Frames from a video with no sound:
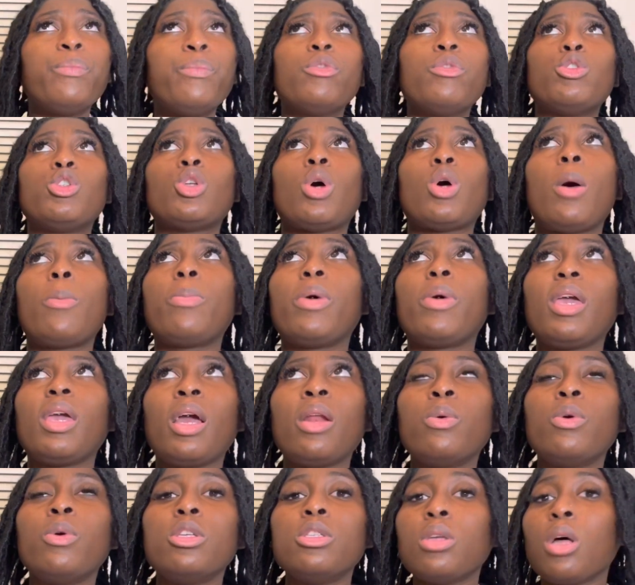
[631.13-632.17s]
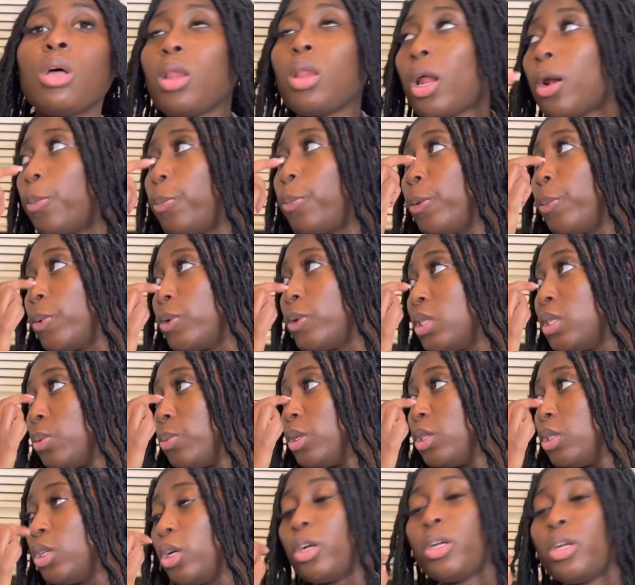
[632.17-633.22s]
So I'm like, anyways, a lot of people did
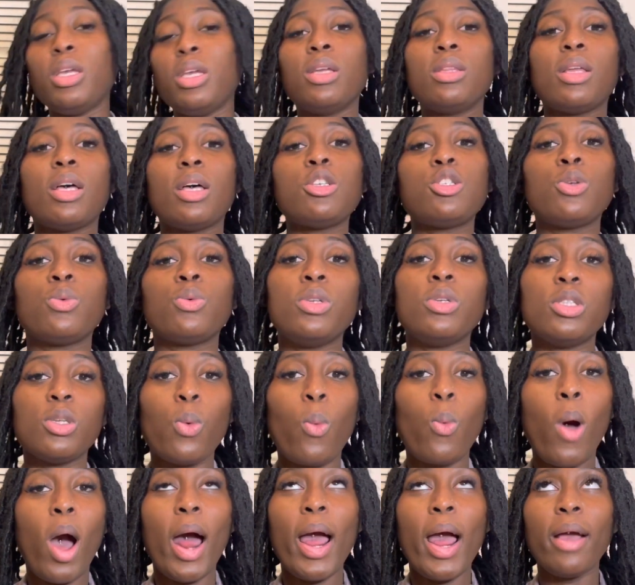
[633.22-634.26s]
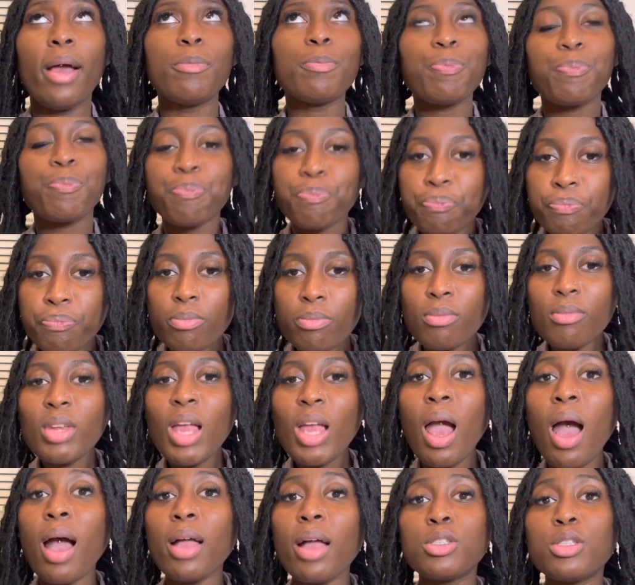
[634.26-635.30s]
me dirty, and that's the reason why
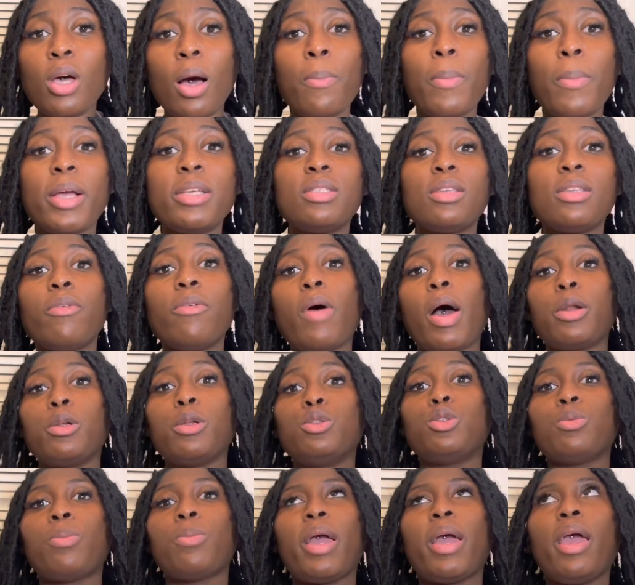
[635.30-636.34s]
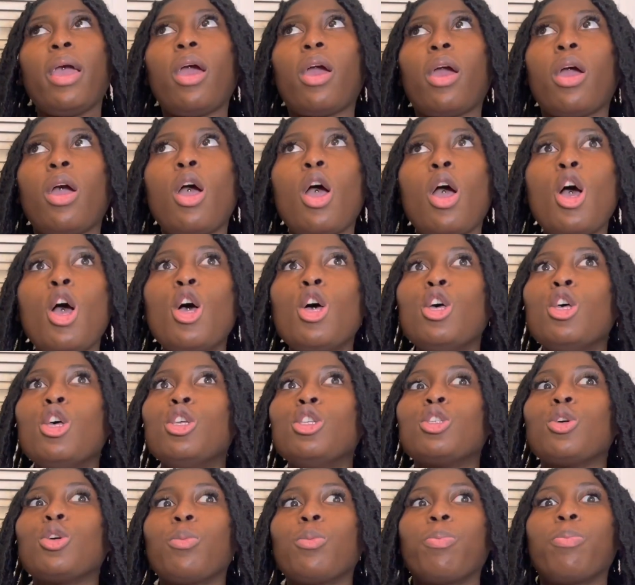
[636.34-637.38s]
I taught myself how to do my hair.
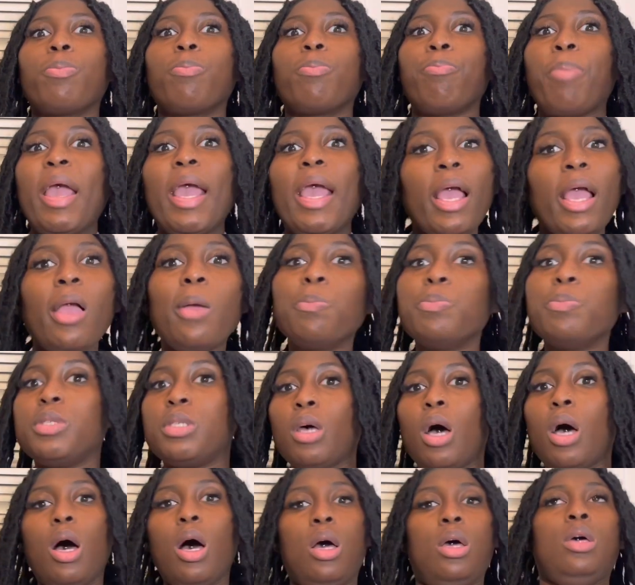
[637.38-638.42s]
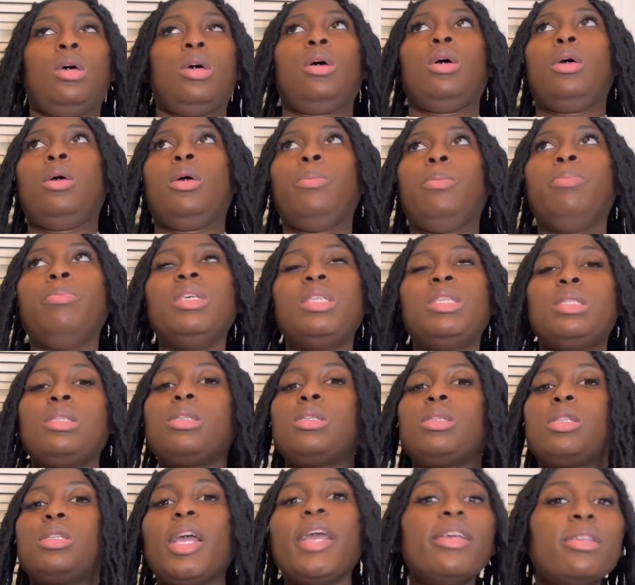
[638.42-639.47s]
So babes,
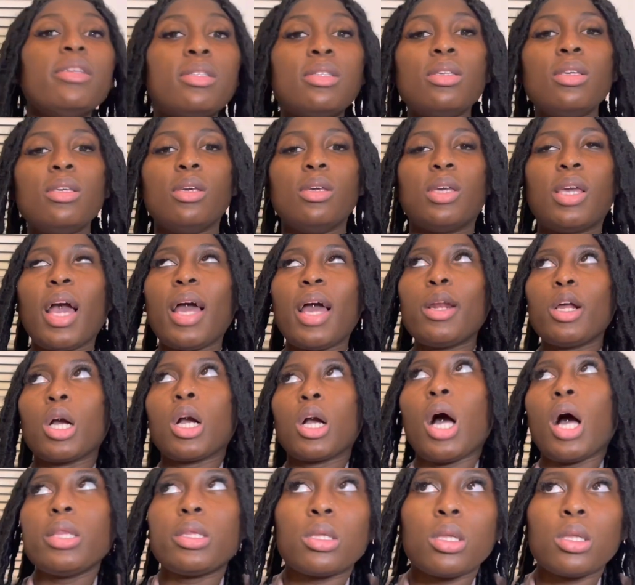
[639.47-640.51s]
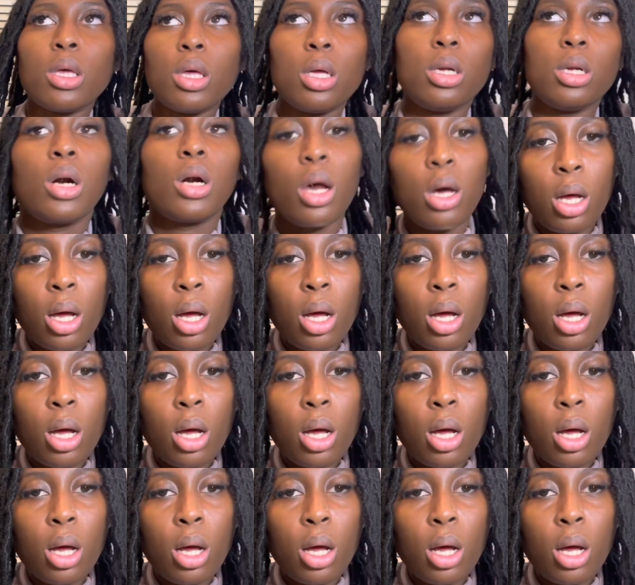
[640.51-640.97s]
Mrs. Stacy kind of got the